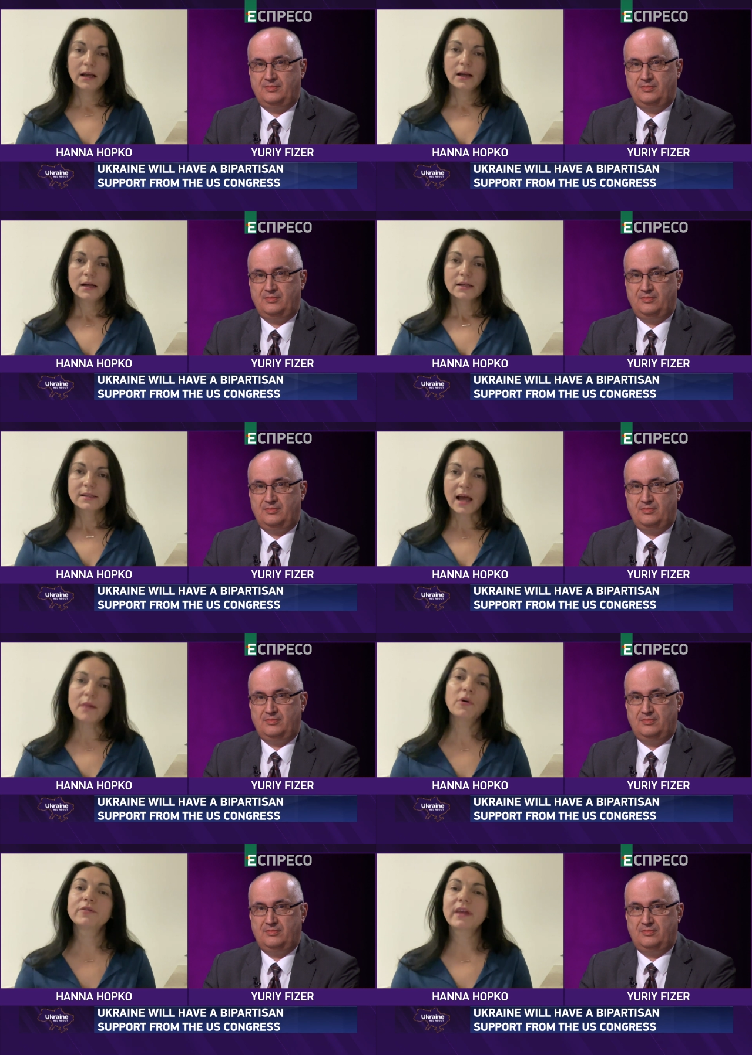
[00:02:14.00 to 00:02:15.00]
Speaker 1: Some
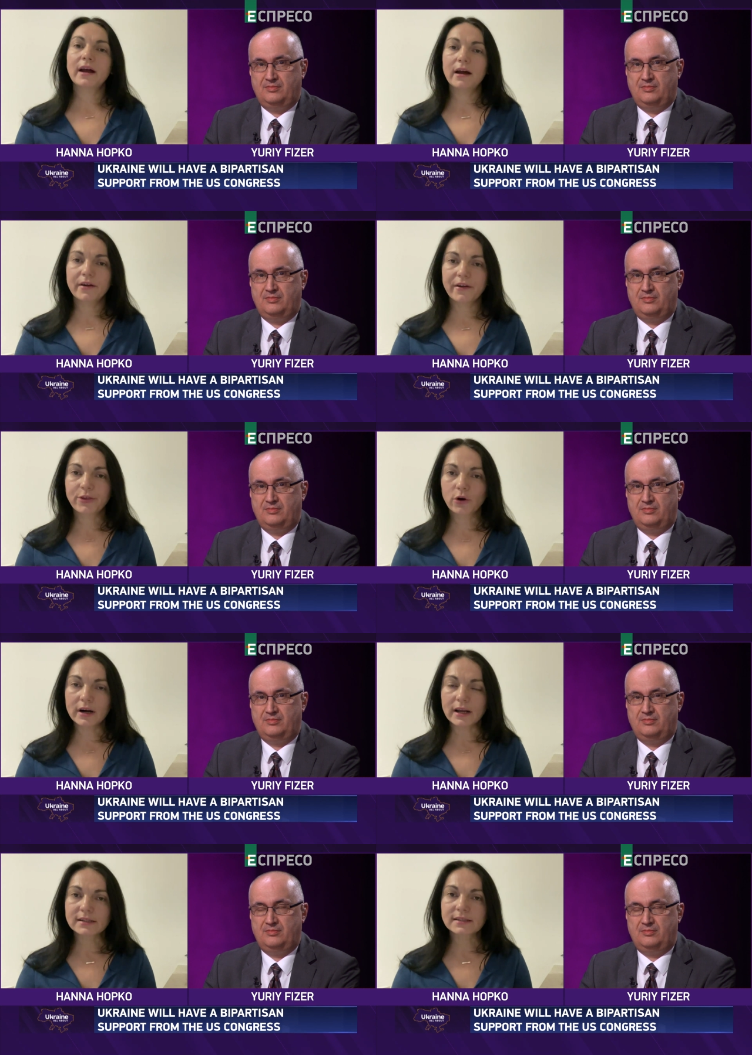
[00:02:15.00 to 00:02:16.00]
of their
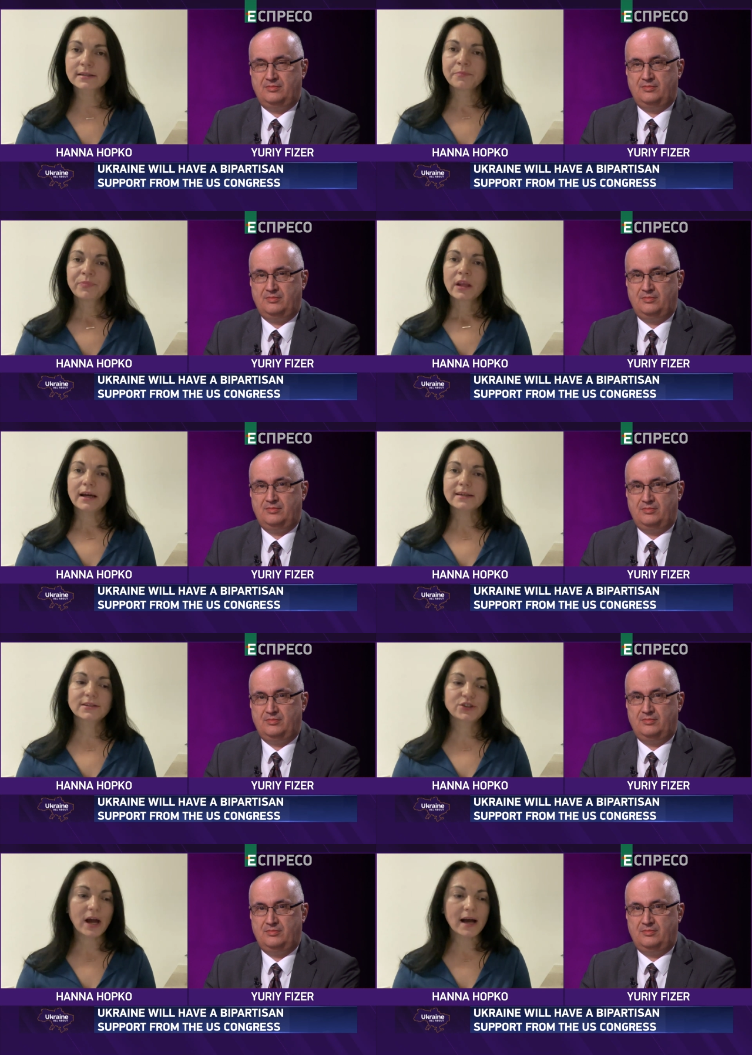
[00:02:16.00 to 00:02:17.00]
rhetorics is
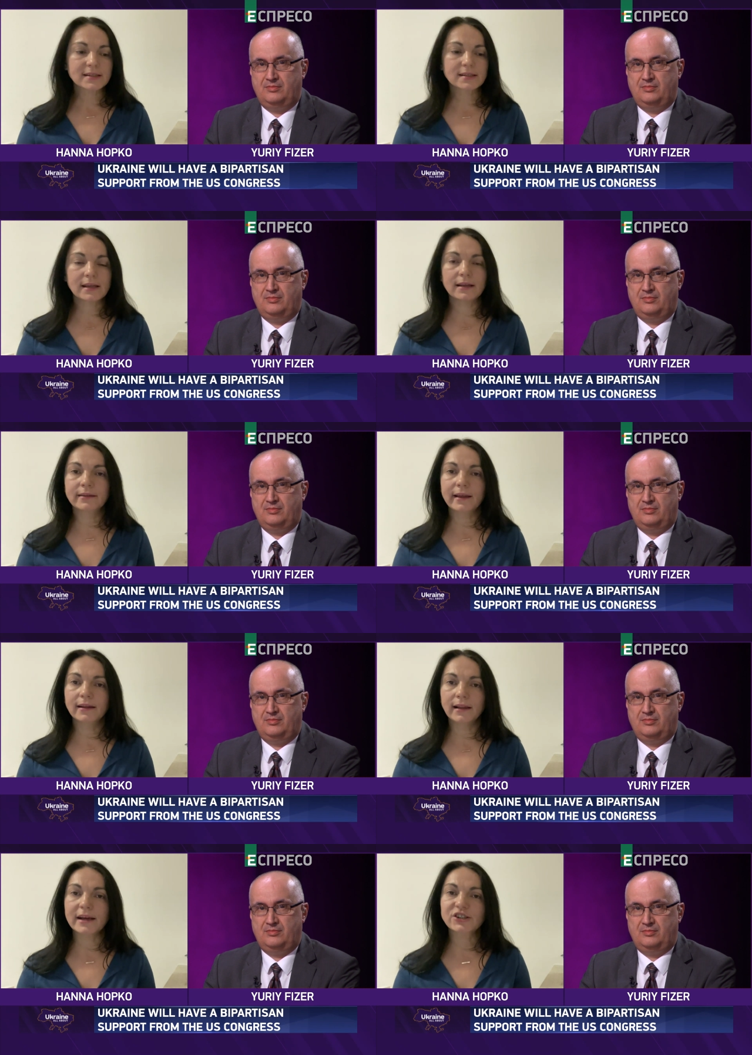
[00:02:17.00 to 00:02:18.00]
just an
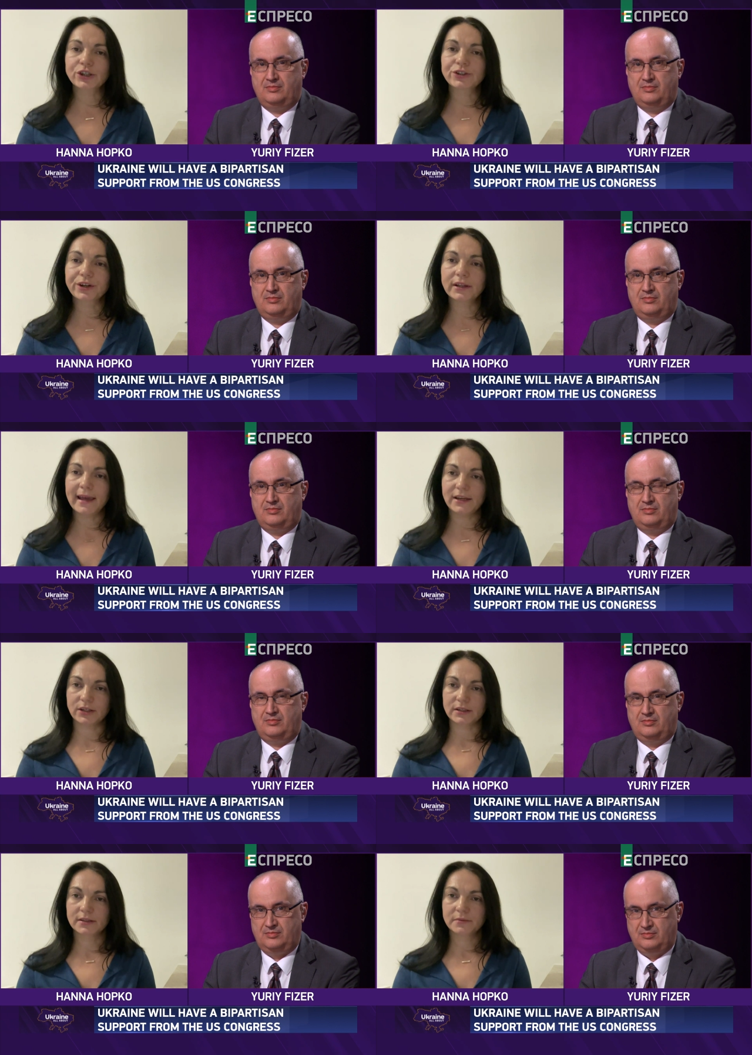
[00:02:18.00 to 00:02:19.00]
election related.
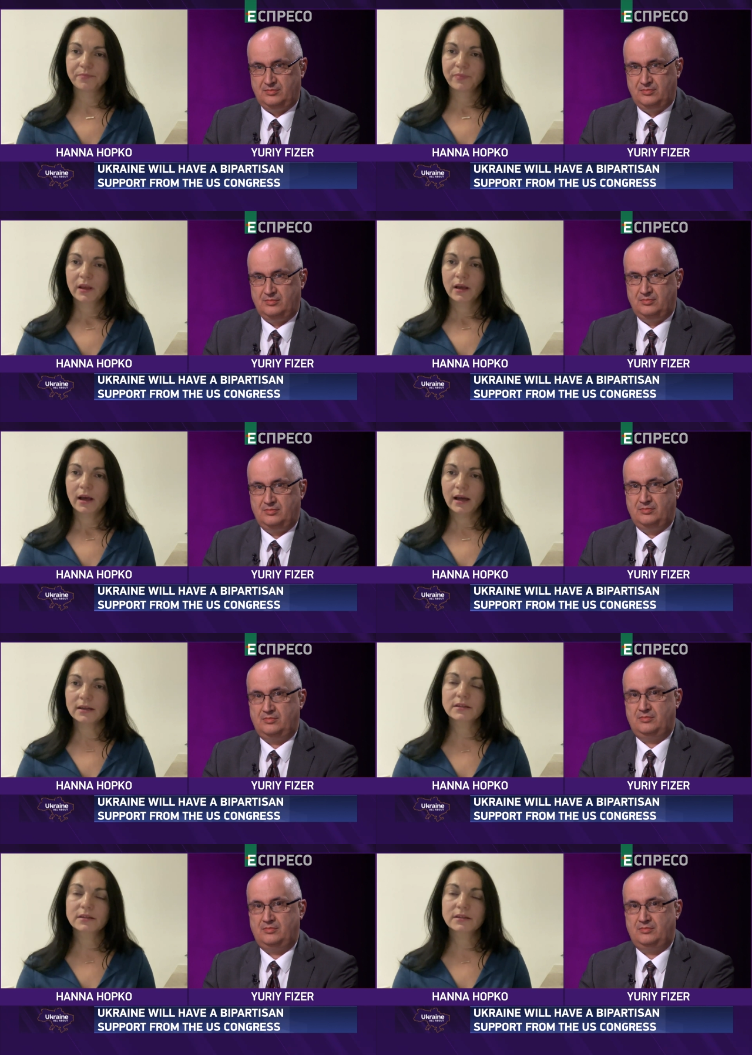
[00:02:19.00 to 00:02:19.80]
And